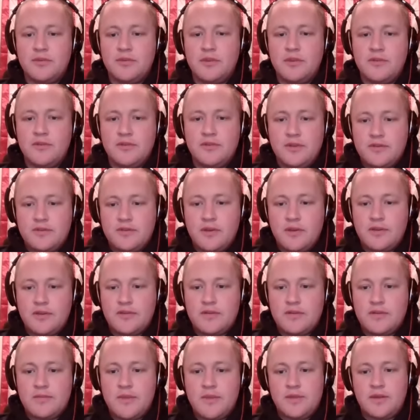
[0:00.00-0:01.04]
position as long
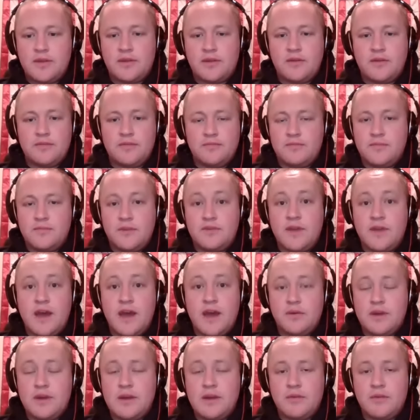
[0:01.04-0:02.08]
as it meant the
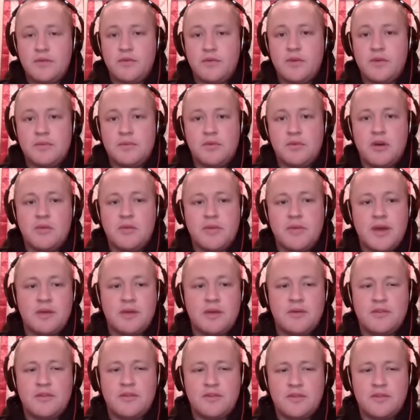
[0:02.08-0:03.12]
Tide wasn't able to run the ball
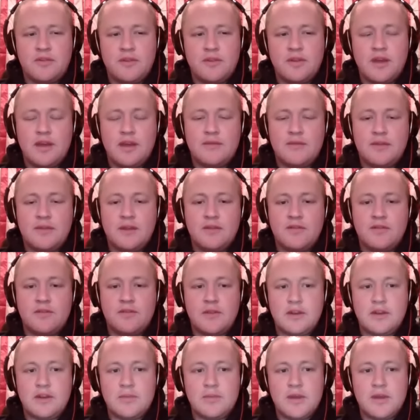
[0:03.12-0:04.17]
back, which is kind of
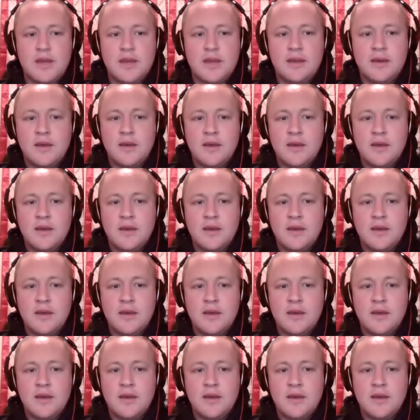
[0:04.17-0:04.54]
interesting to me.